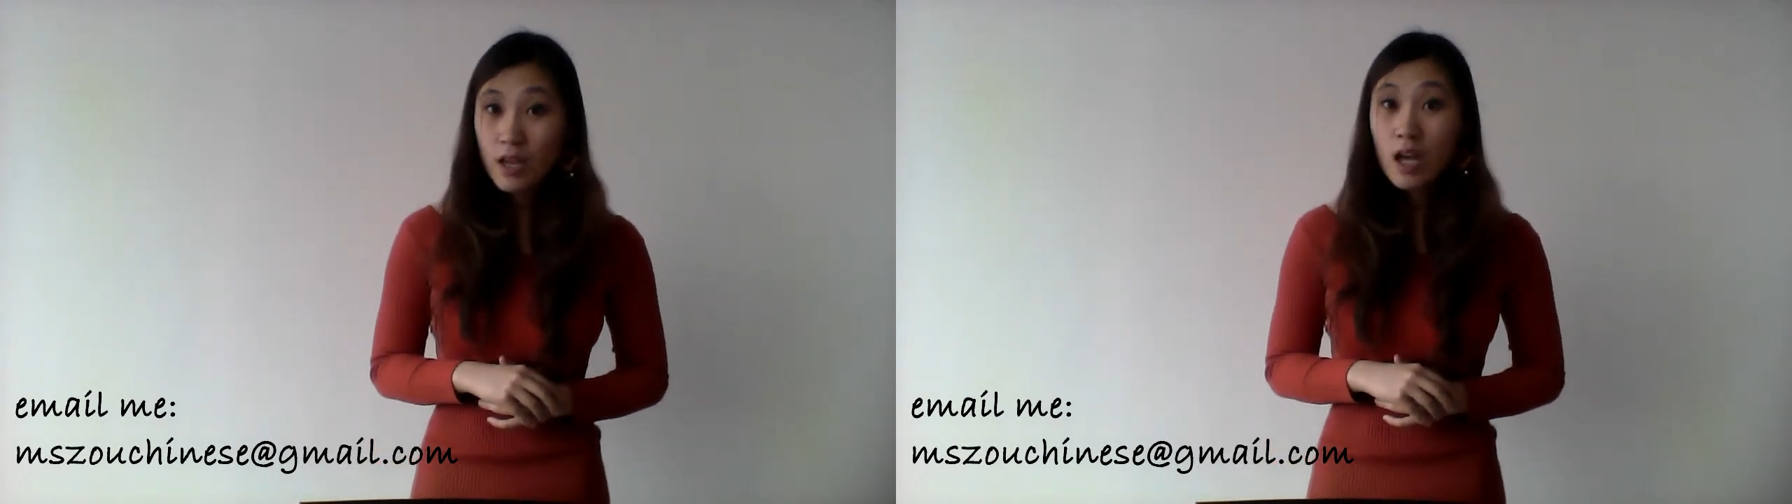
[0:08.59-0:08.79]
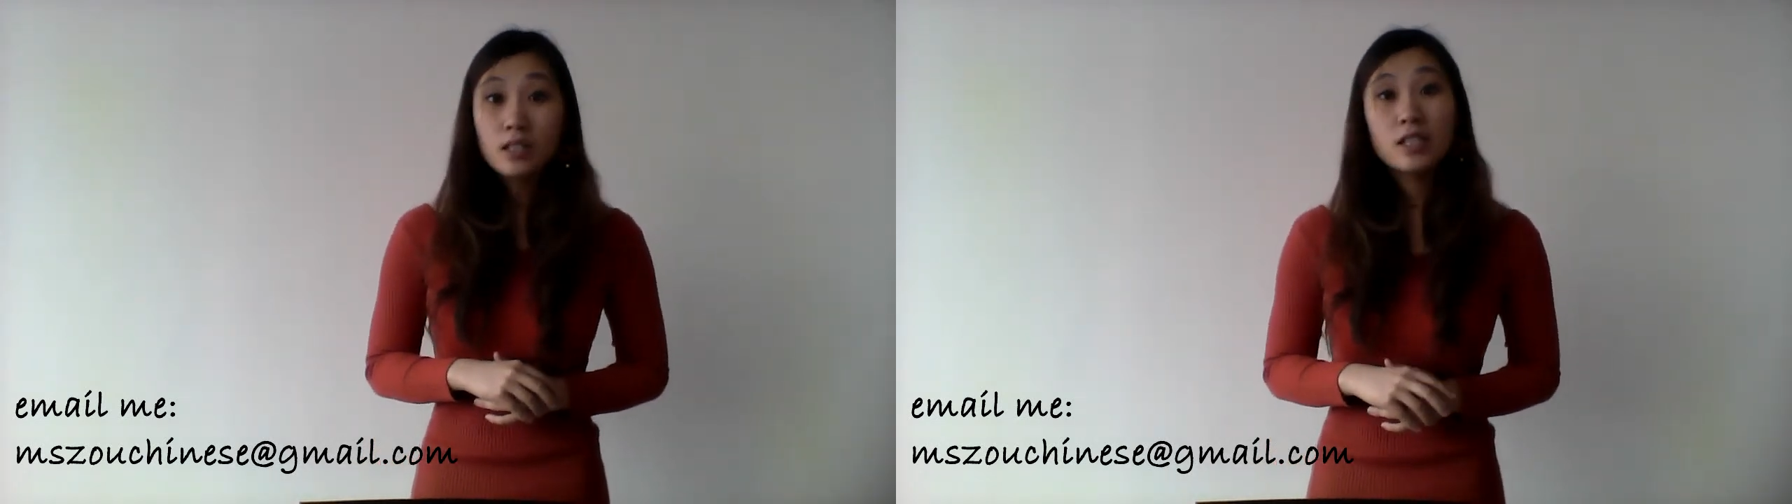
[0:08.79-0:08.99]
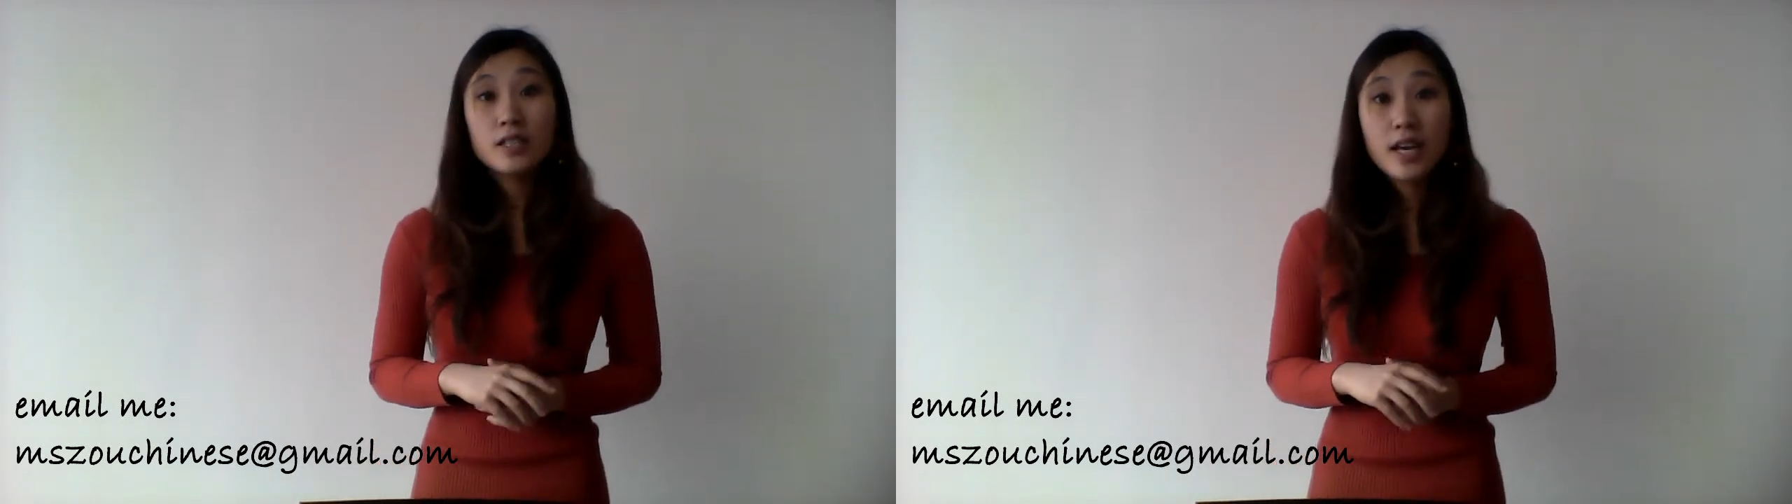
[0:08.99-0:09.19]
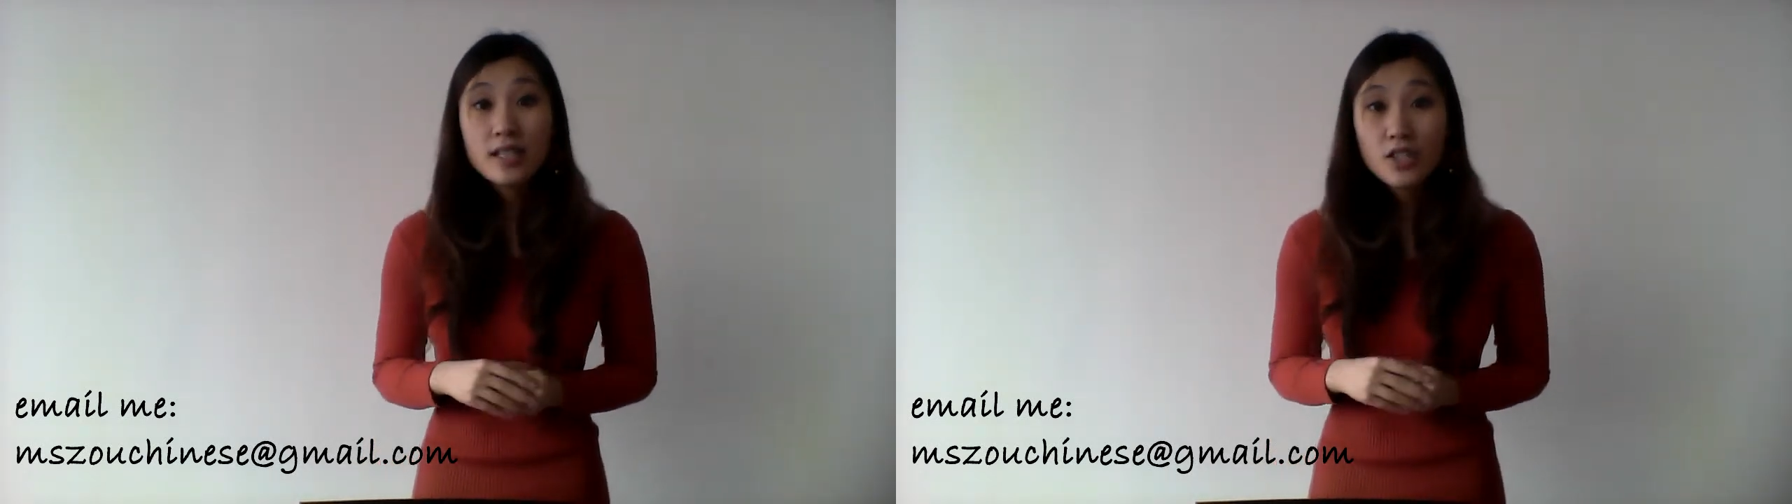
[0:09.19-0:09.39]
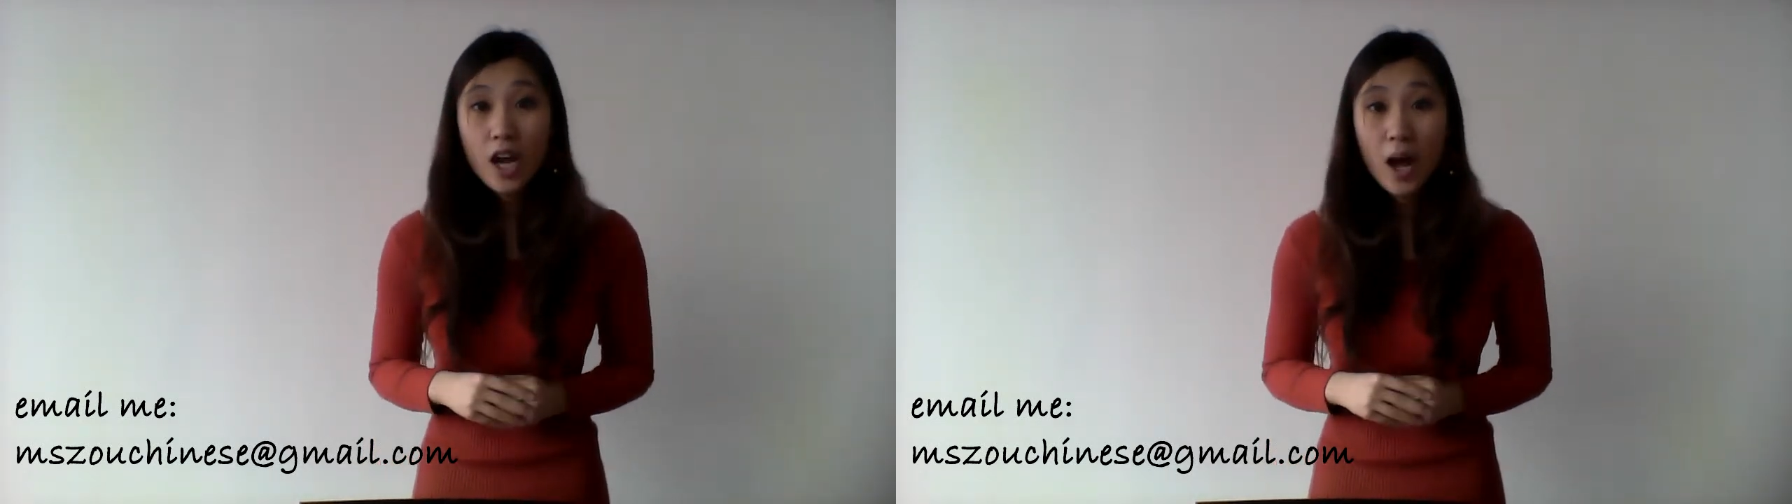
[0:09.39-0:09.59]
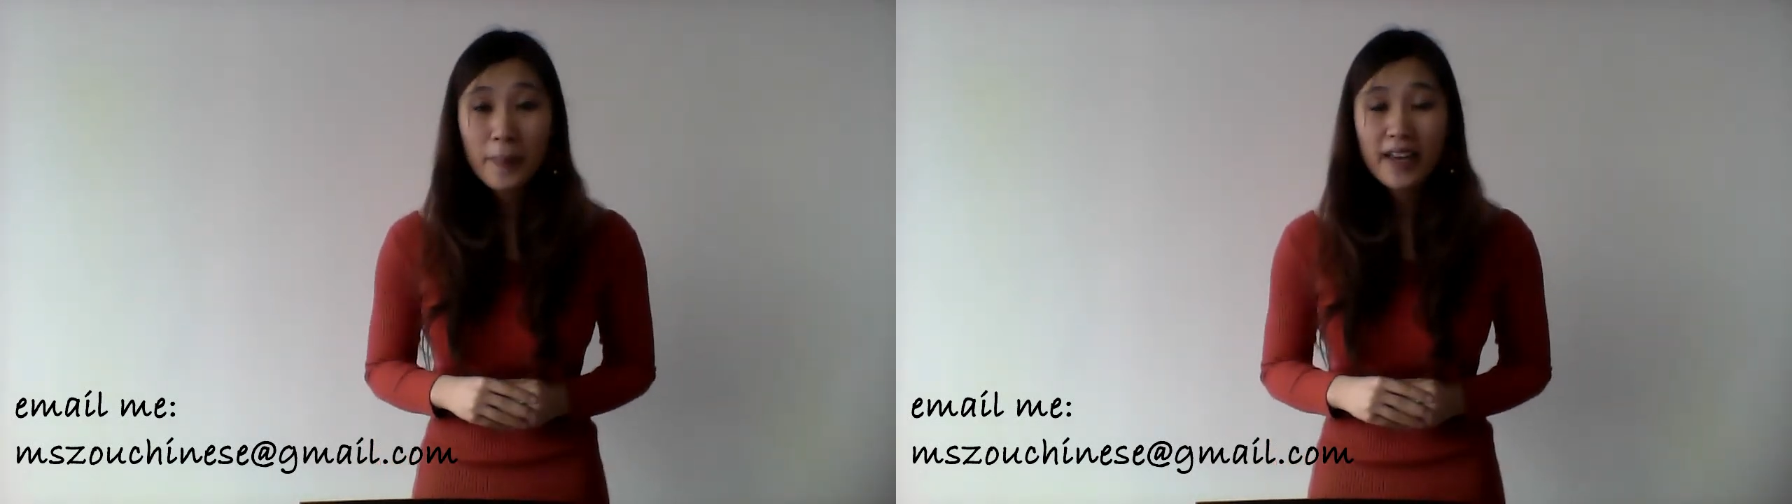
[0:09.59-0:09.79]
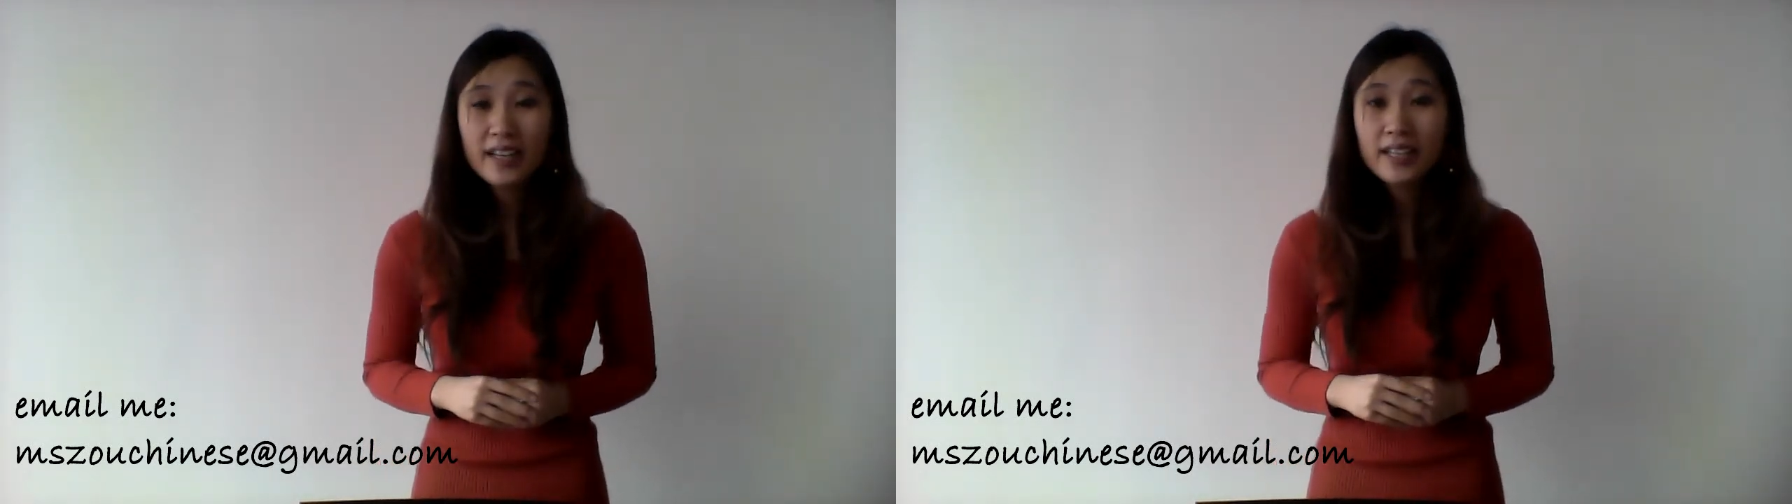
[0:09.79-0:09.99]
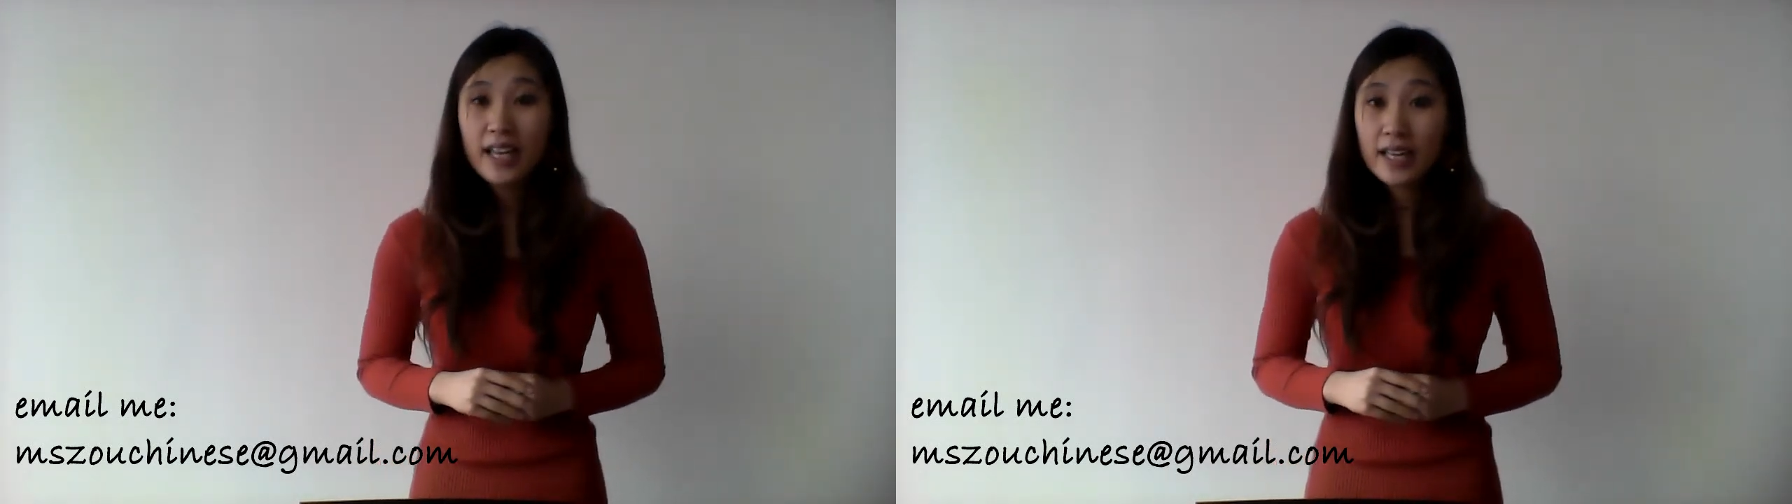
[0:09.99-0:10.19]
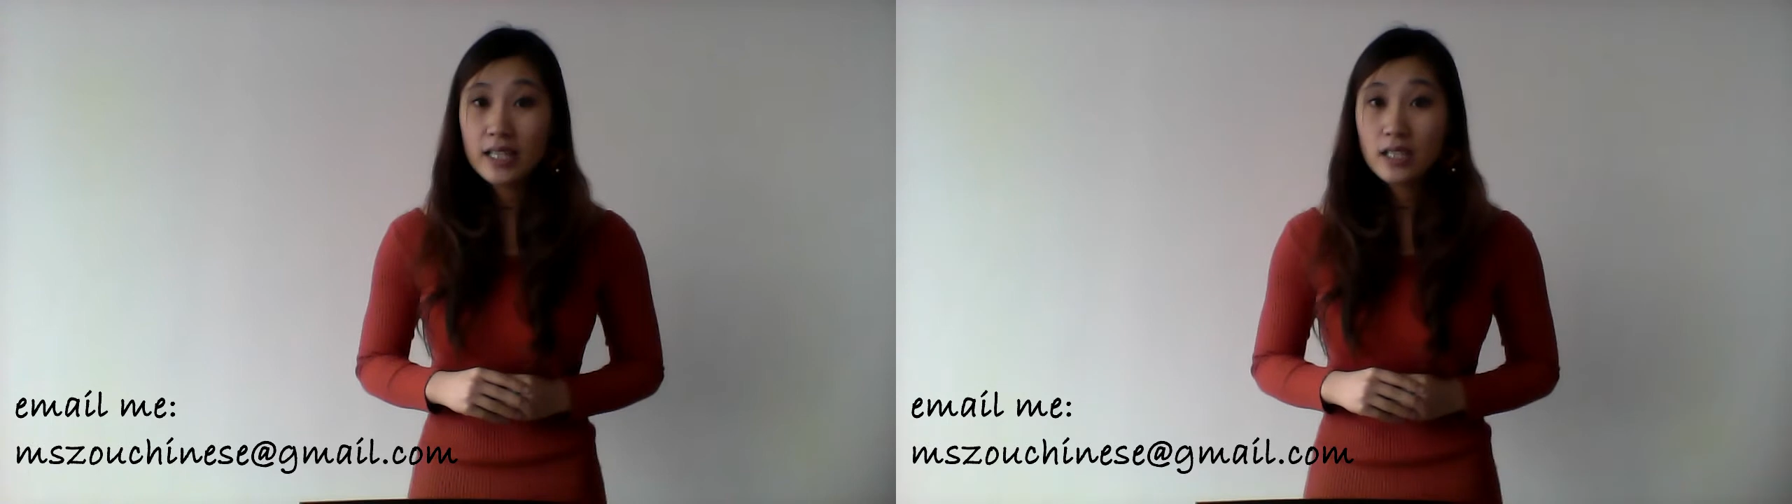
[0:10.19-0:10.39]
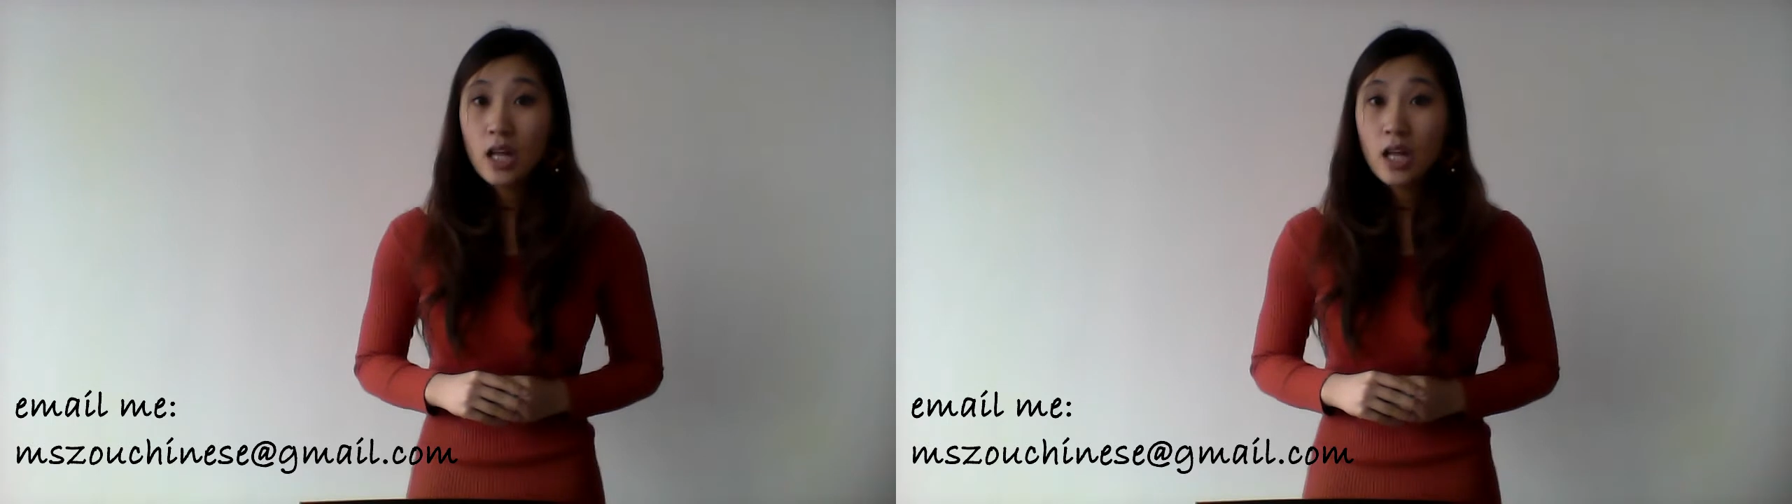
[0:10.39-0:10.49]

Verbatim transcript: Today's topic is